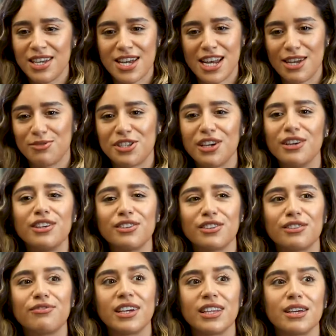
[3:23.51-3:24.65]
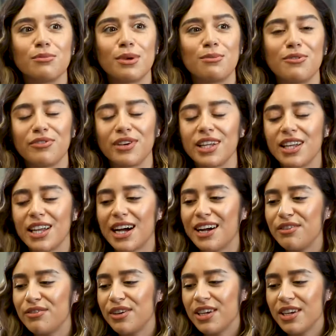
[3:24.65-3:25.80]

and it was the only other thing that made me feel alive.